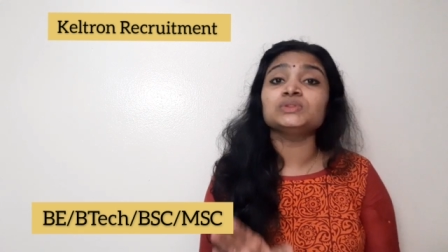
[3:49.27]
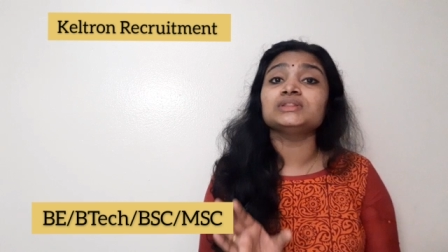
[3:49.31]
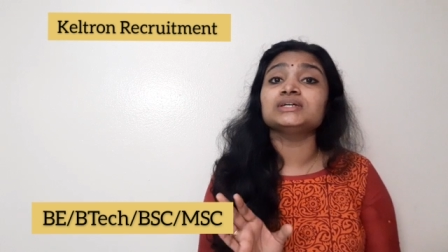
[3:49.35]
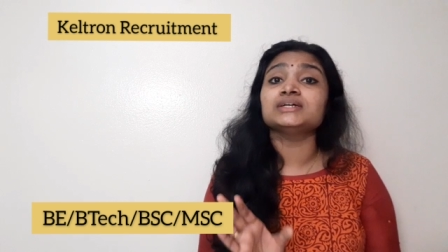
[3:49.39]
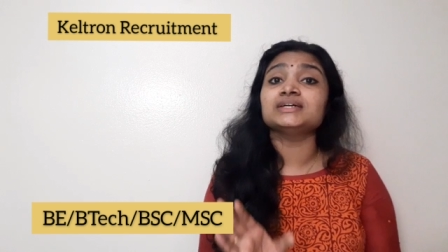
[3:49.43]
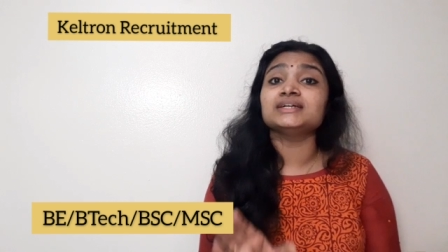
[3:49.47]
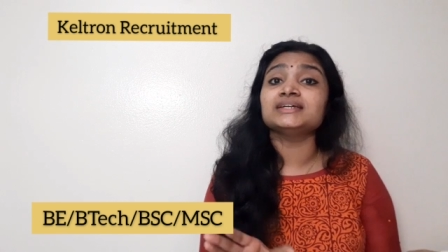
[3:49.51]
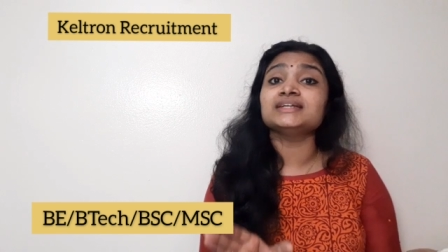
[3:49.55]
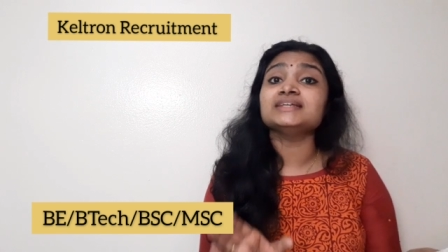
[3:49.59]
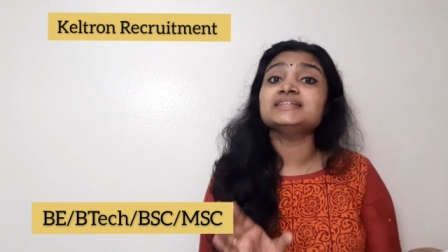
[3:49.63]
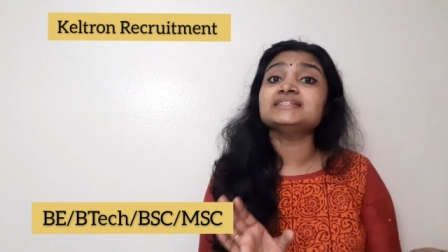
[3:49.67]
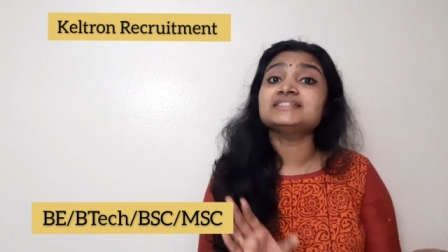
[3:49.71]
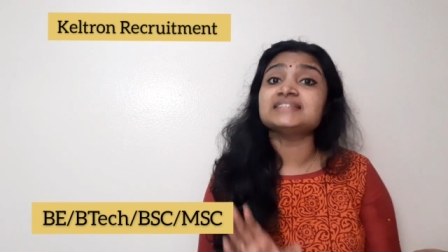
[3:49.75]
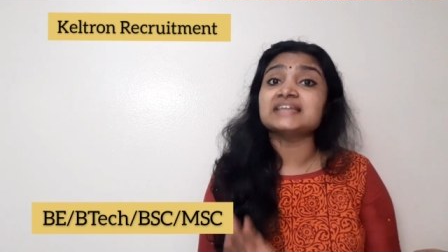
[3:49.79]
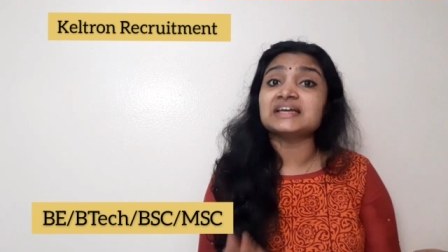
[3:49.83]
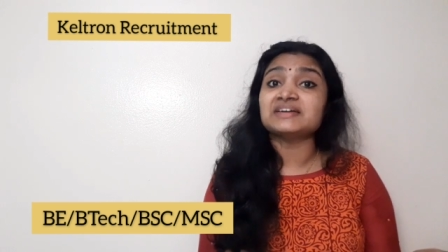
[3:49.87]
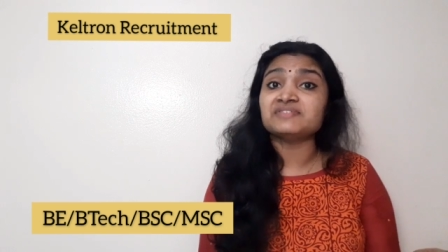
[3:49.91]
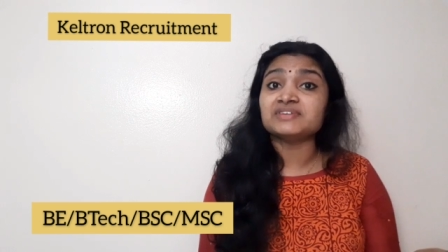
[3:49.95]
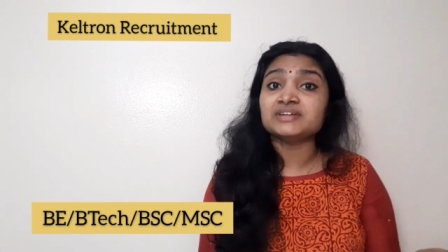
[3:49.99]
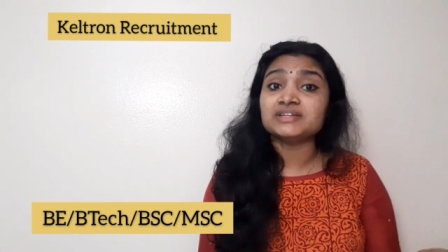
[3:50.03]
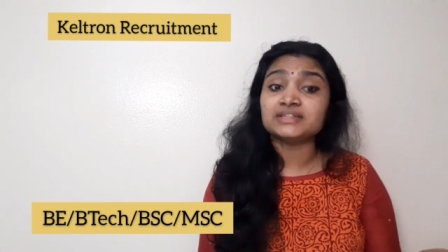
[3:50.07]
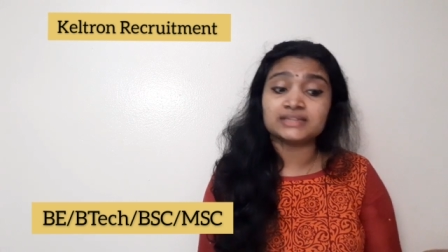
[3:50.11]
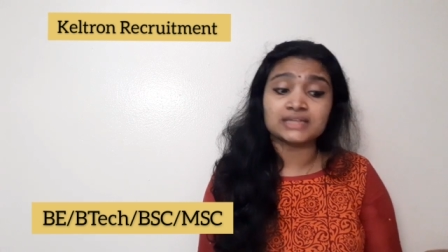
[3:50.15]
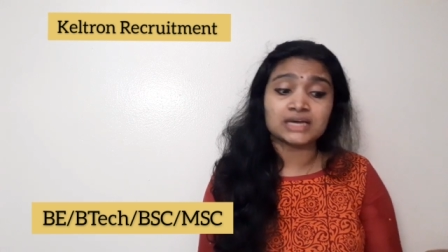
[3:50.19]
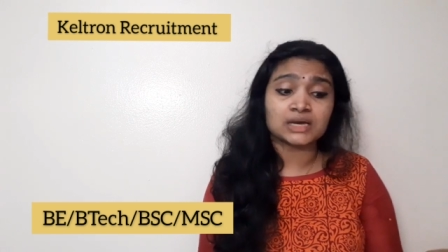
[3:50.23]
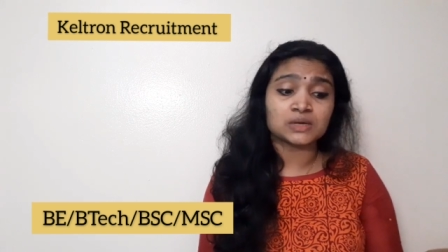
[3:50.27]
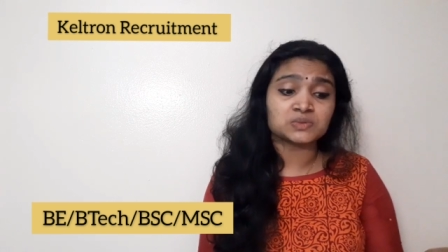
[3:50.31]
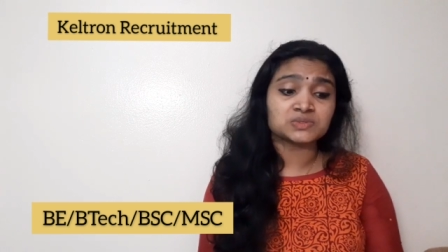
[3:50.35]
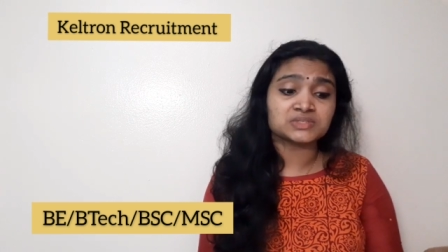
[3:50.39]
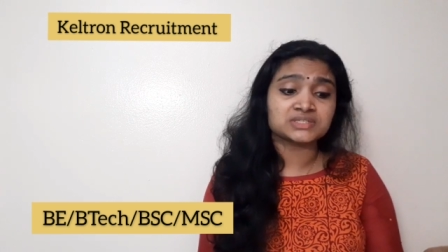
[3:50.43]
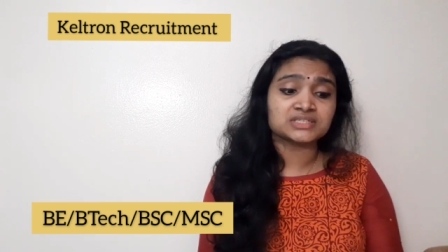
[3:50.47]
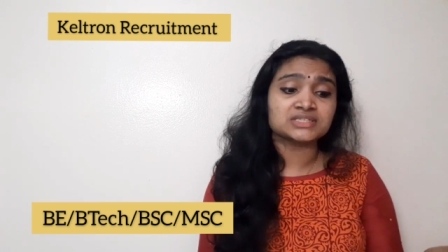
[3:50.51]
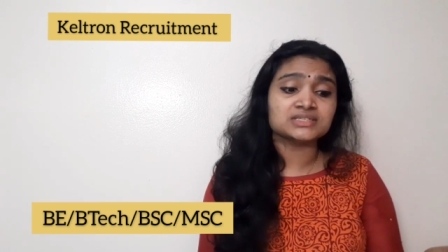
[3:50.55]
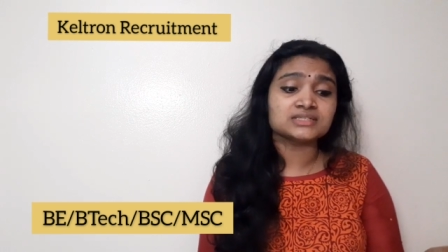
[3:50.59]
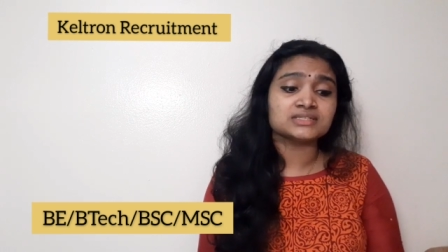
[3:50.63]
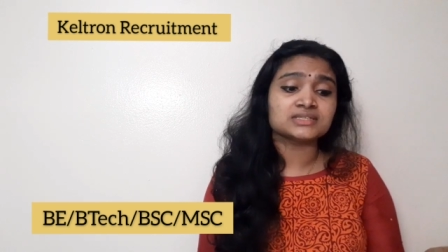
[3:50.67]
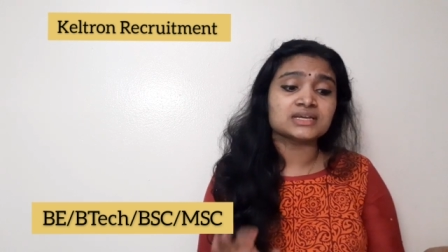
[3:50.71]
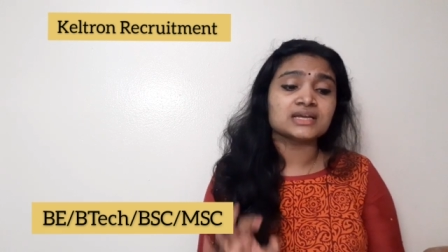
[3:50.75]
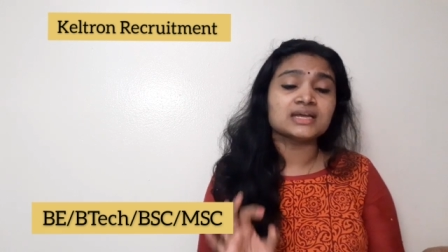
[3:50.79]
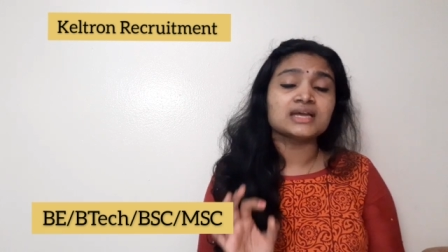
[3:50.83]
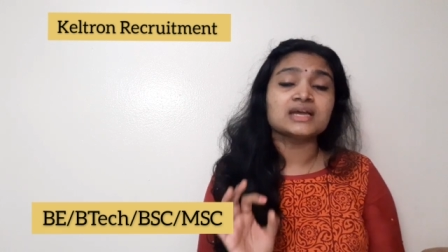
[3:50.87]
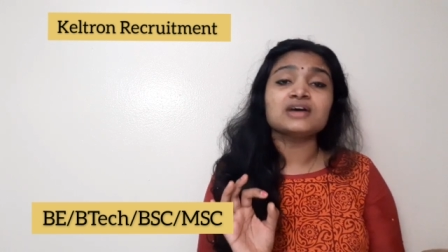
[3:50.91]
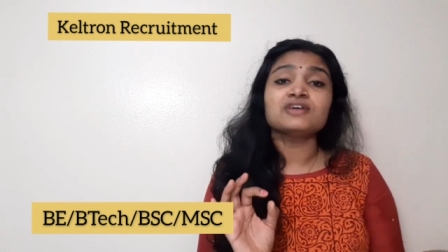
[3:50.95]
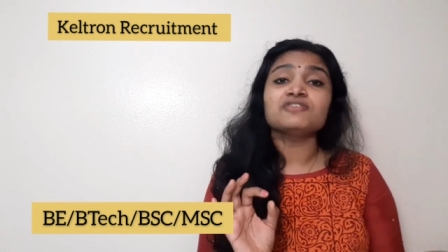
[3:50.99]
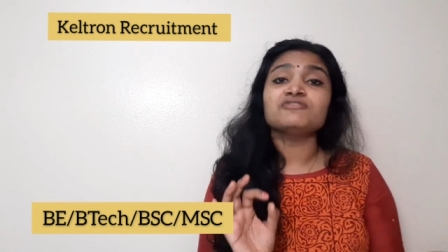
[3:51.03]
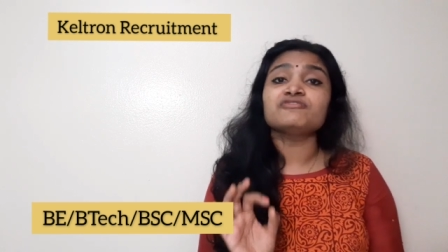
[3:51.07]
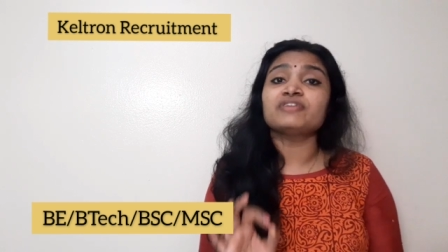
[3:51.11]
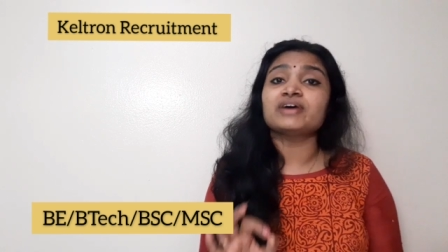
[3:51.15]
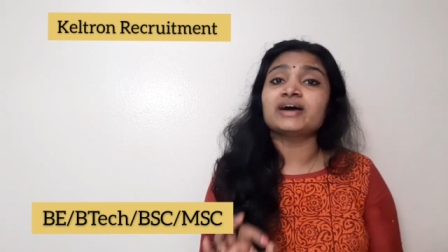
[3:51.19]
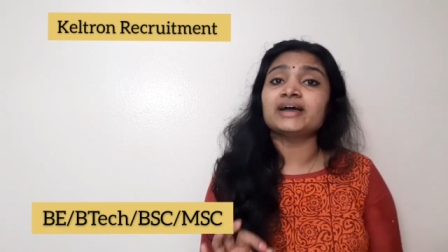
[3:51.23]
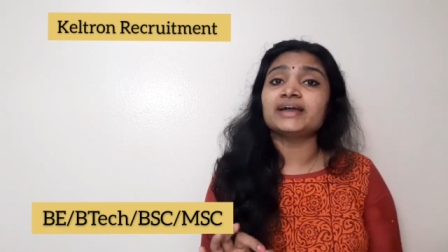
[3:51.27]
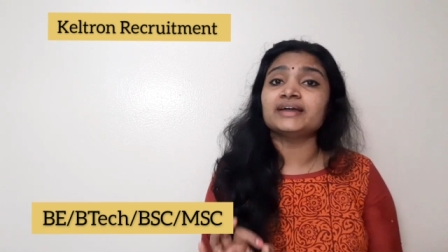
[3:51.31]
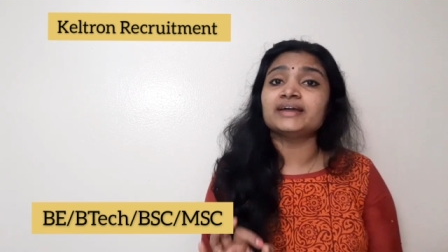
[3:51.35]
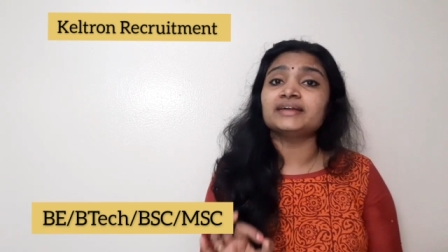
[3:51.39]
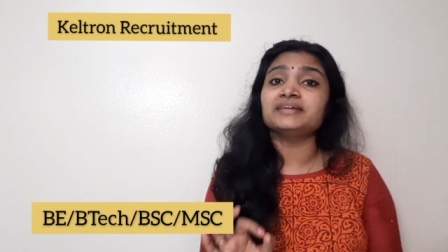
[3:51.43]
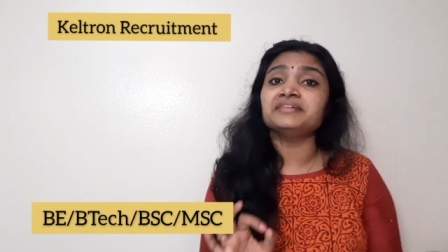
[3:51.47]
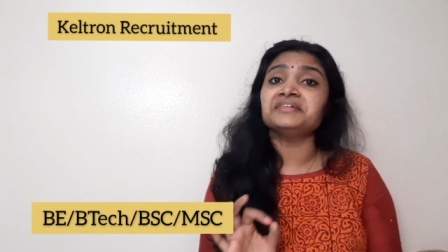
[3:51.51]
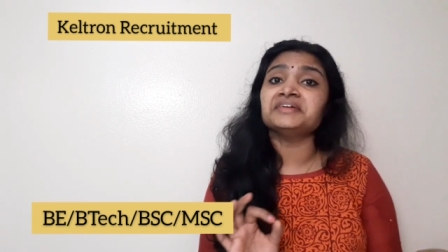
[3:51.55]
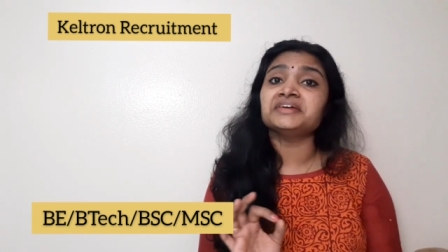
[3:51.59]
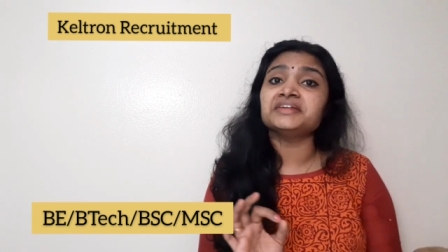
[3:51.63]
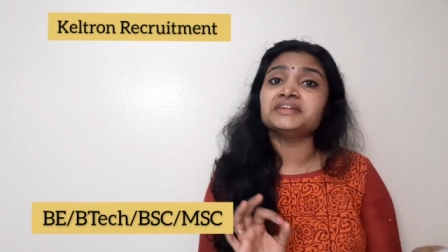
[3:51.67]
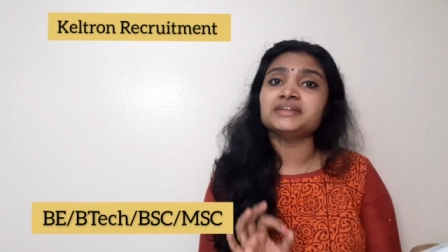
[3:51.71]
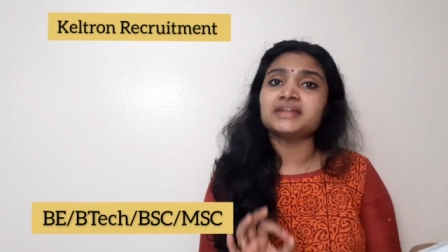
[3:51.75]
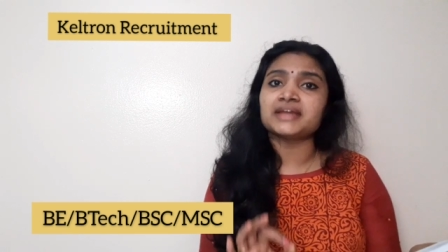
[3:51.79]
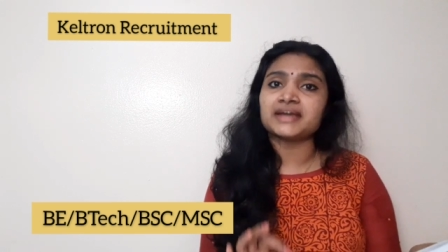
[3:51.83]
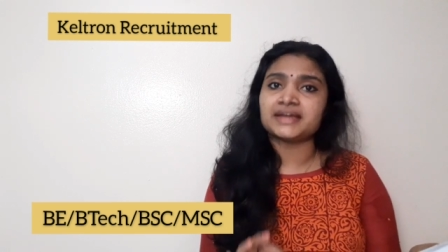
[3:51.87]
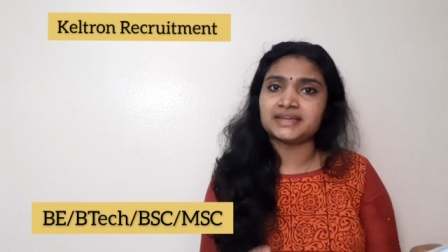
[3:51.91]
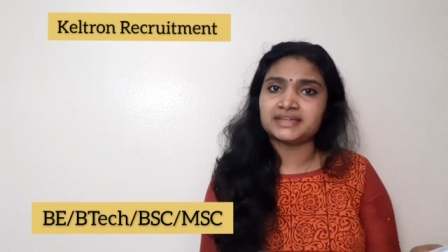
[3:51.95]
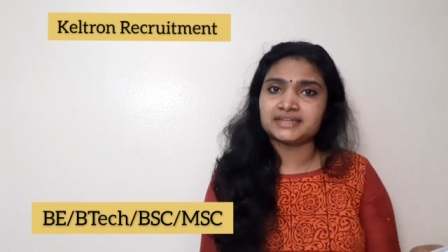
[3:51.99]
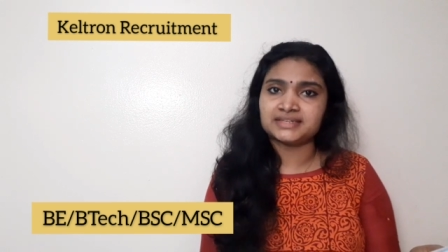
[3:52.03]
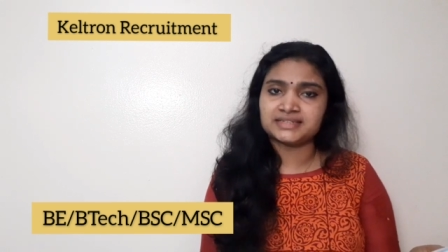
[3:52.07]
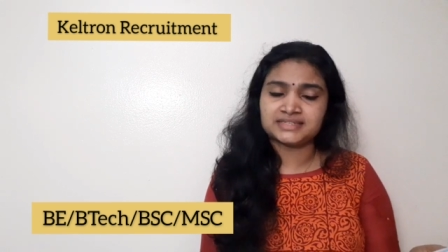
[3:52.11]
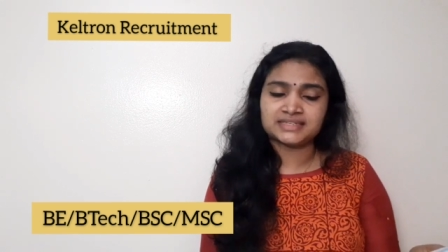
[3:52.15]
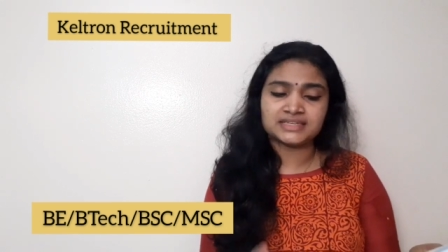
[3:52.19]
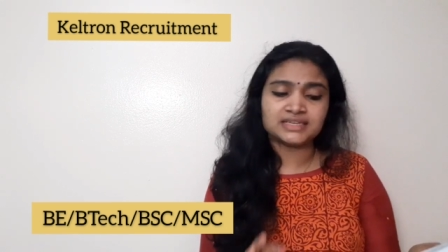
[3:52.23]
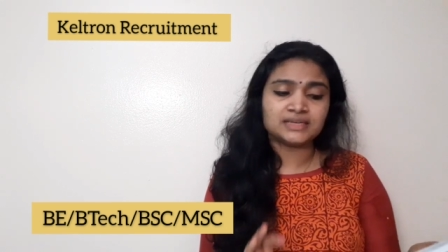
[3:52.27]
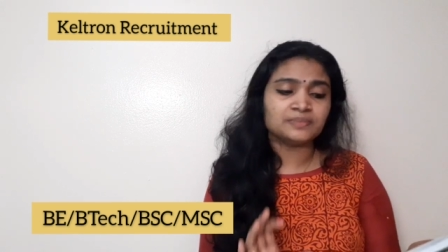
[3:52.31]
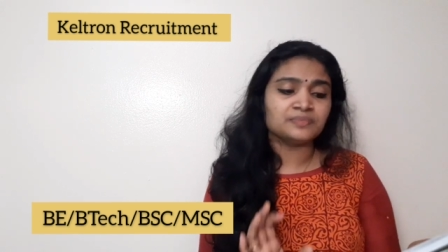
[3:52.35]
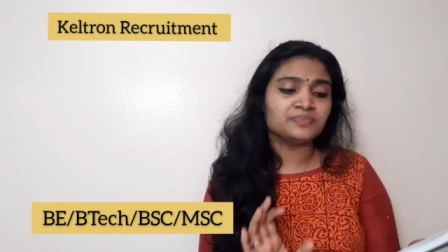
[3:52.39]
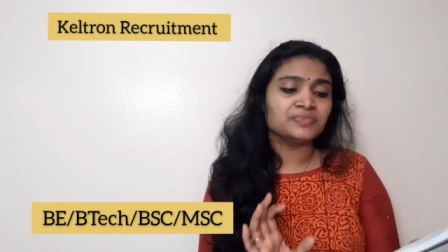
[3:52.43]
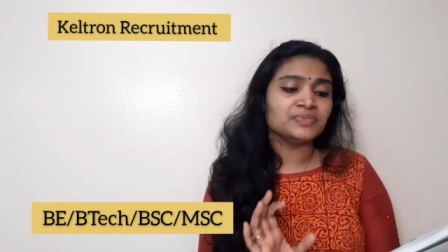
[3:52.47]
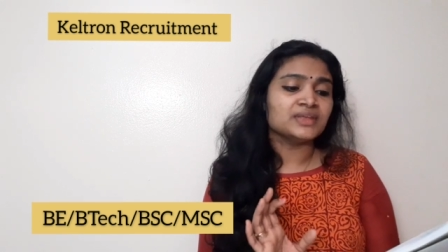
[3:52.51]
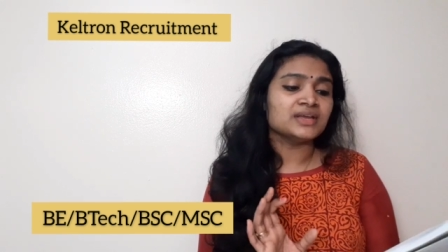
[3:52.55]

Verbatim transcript: 37,590.